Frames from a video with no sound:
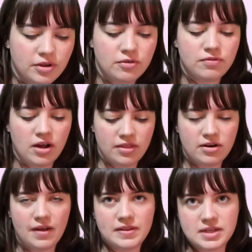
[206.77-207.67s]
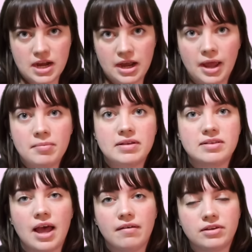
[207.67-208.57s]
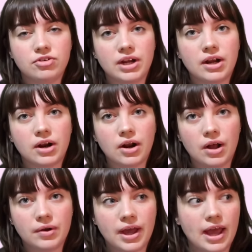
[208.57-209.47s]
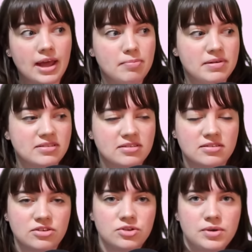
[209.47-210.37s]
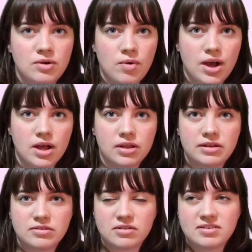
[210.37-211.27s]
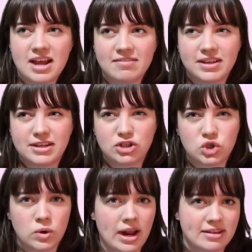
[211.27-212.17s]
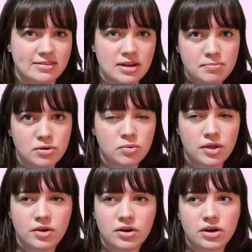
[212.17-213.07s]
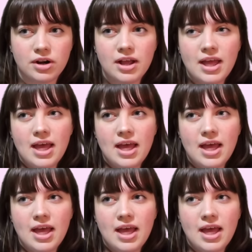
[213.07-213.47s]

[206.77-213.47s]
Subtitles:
Their father at the time is a heavy drinker, okay, business isn't doing well, he starts to have like a short ass temper with her,